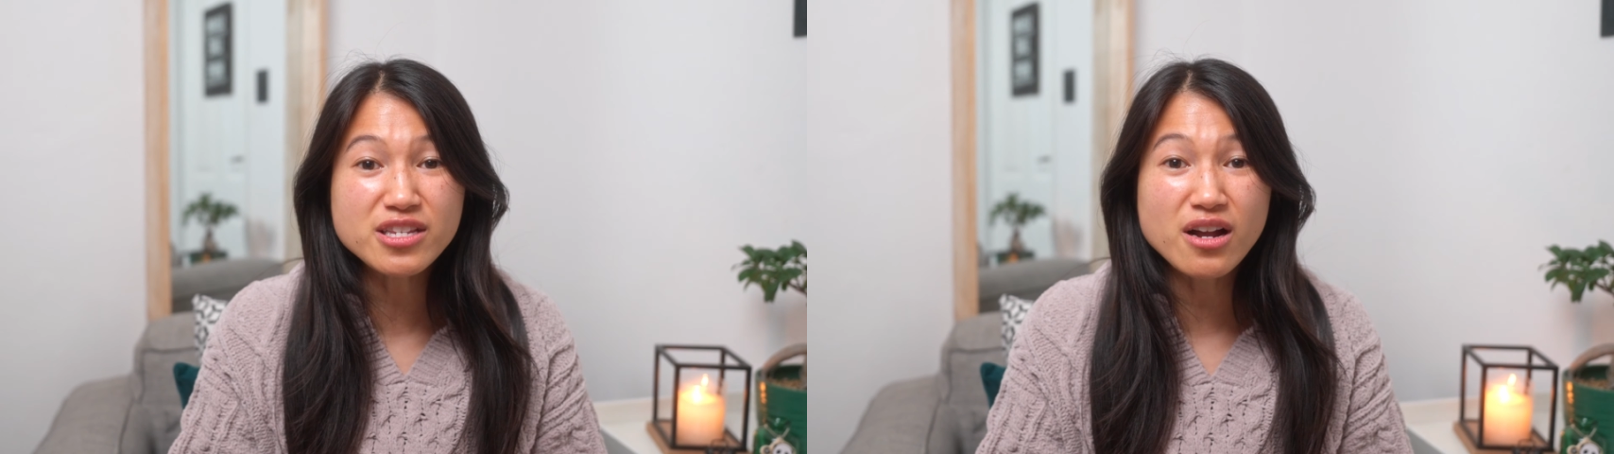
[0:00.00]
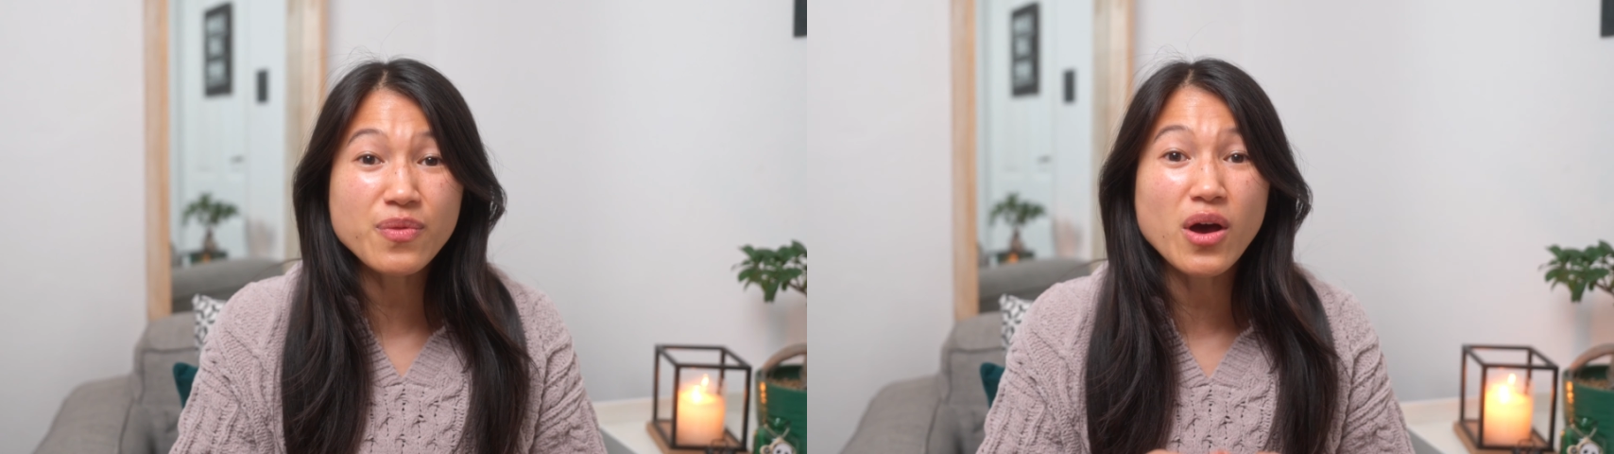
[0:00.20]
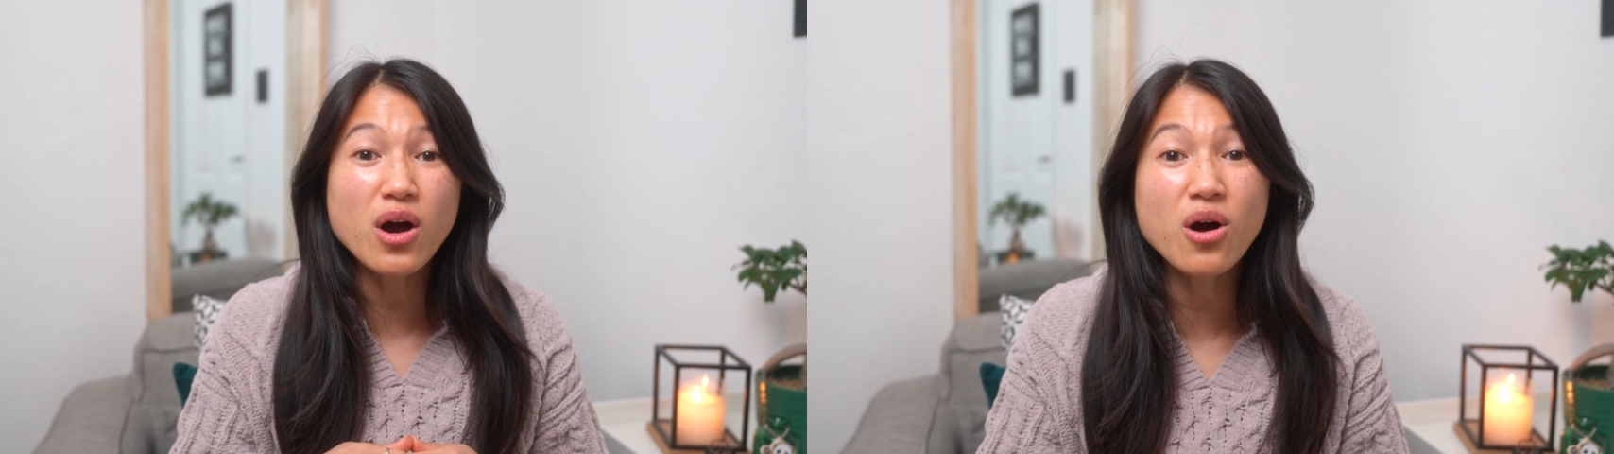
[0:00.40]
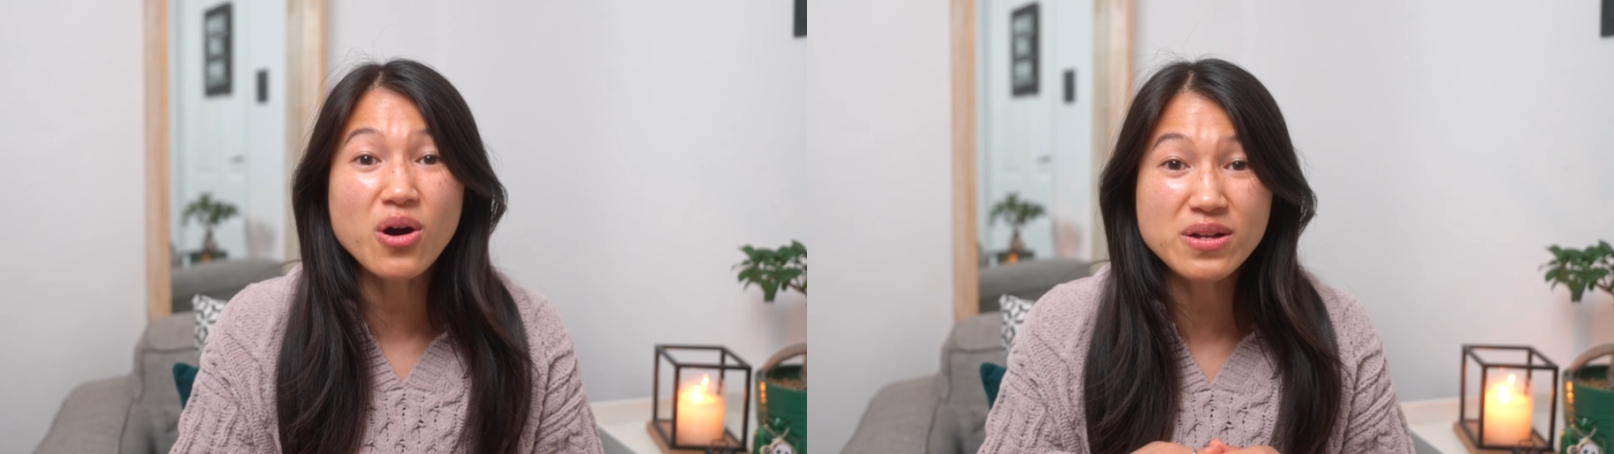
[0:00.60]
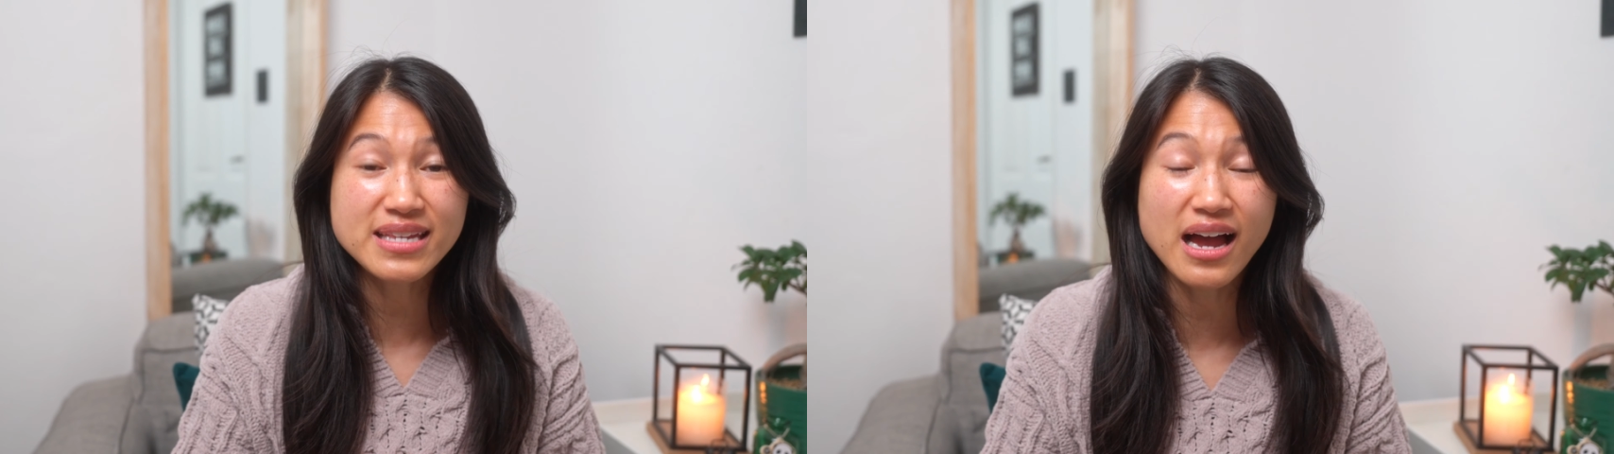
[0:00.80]
on the
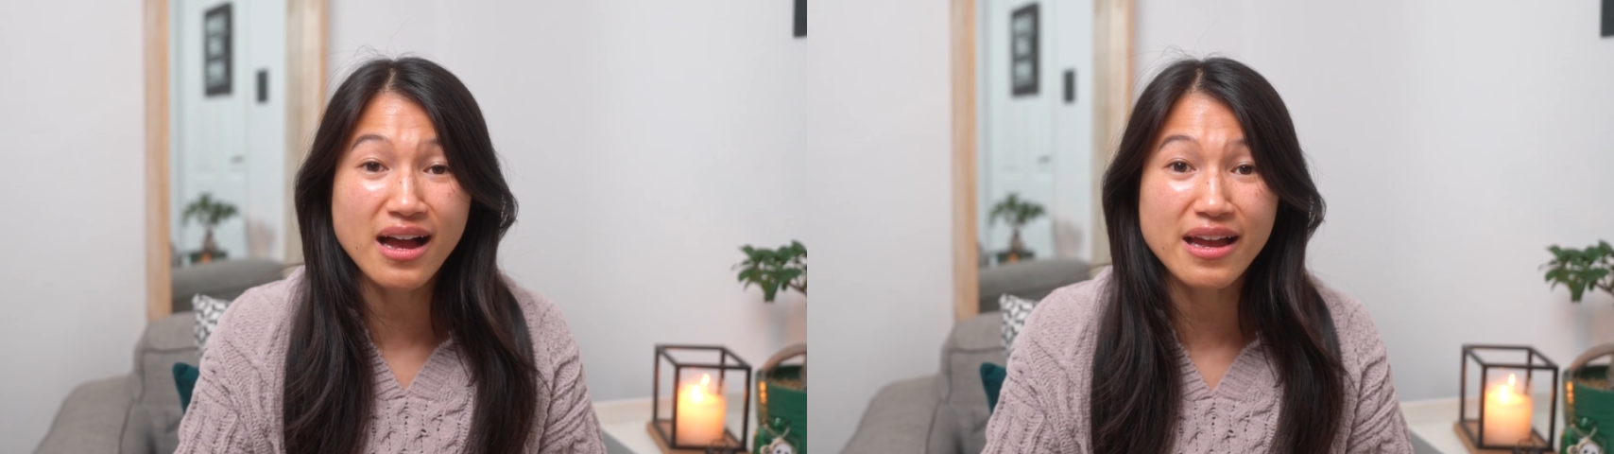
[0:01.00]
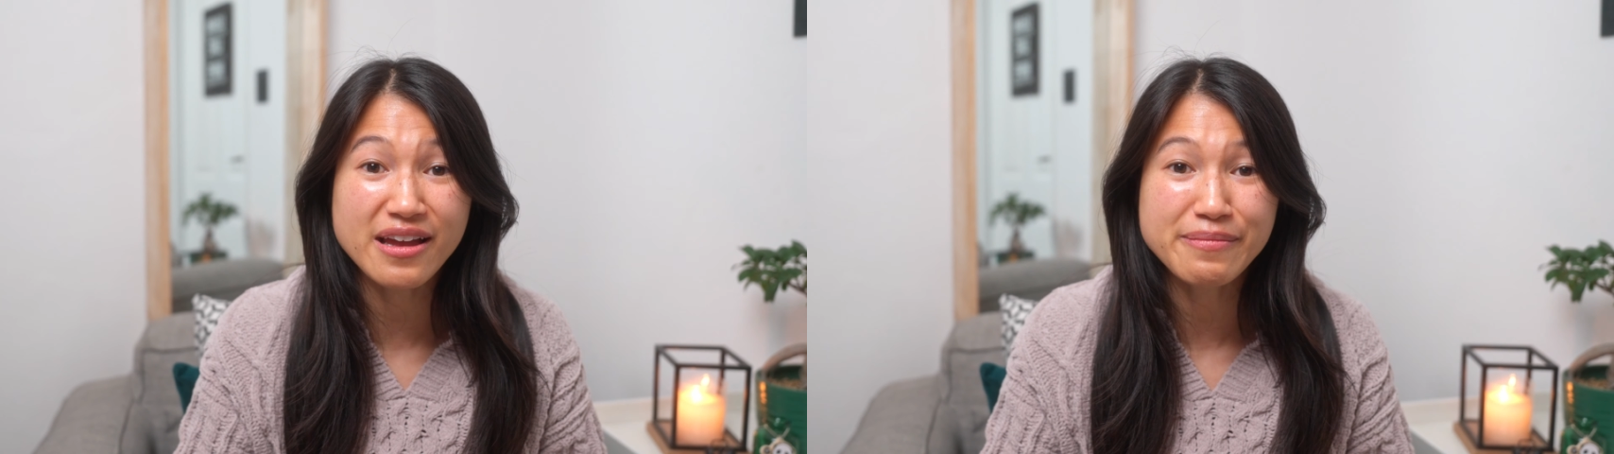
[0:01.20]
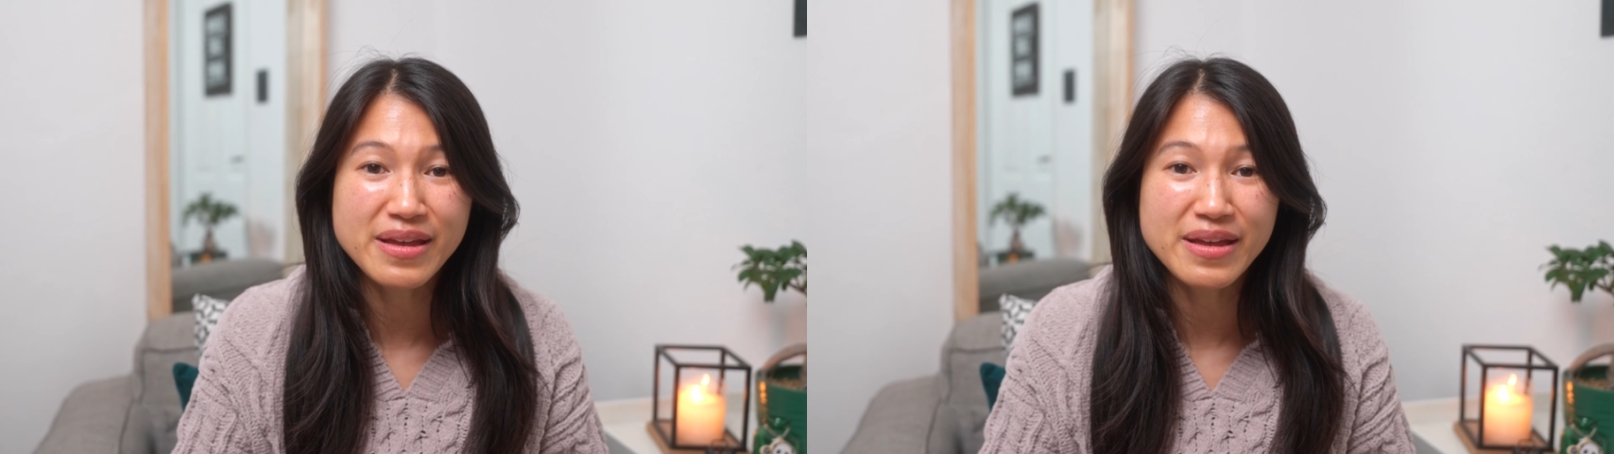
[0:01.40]
whole time,